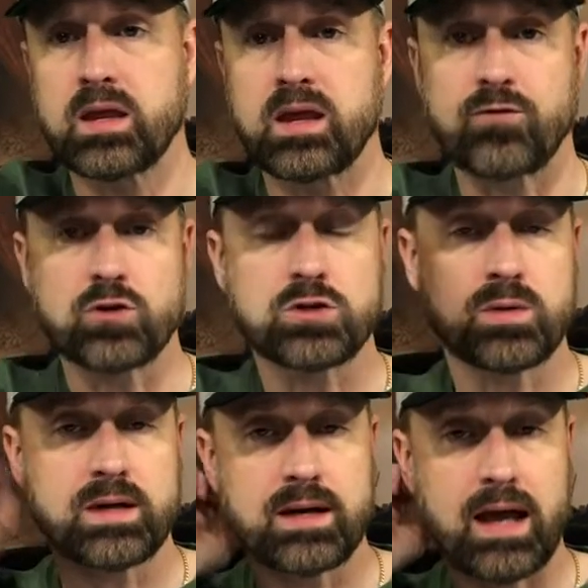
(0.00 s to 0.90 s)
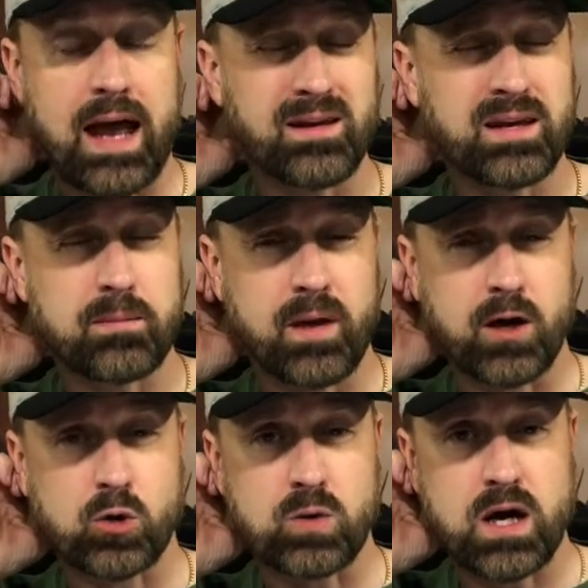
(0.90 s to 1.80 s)
If you're doing it, I did it in my
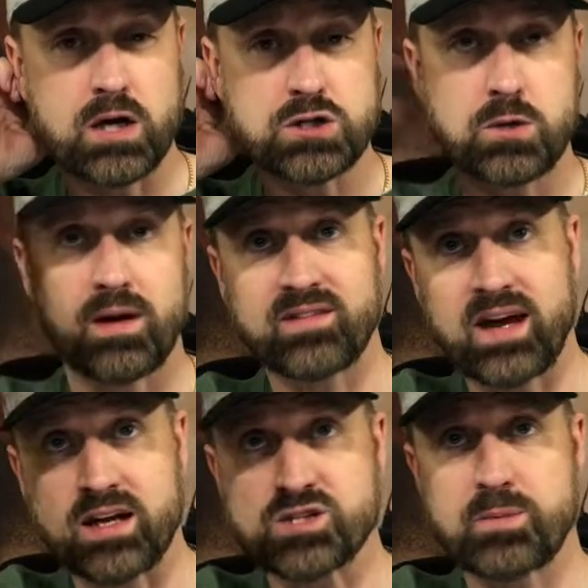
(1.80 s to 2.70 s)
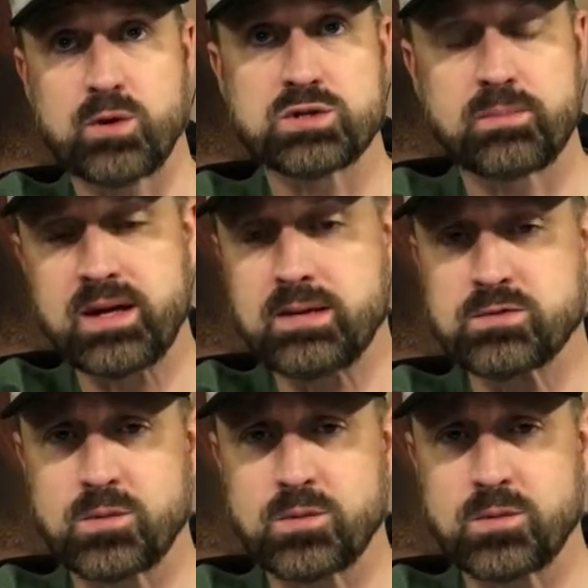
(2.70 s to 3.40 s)
garage, so I've got exposed beams,